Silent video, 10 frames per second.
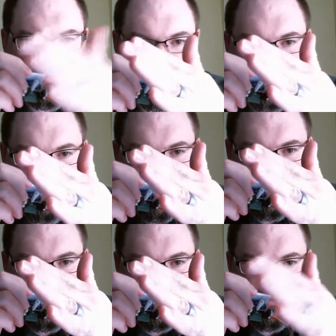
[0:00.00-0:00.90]
is
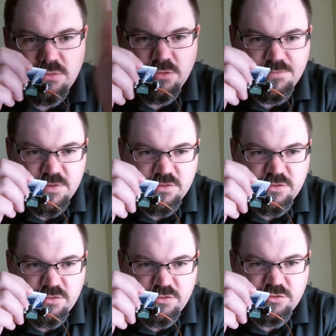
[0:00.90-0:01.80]
thrown or if
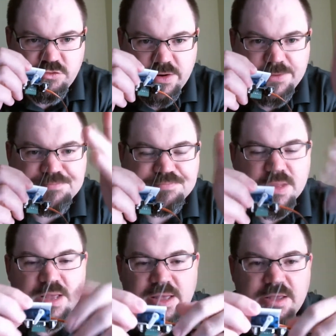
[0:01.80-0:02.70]
it's straight.
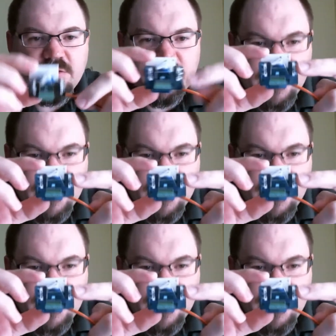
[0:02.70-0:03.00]
So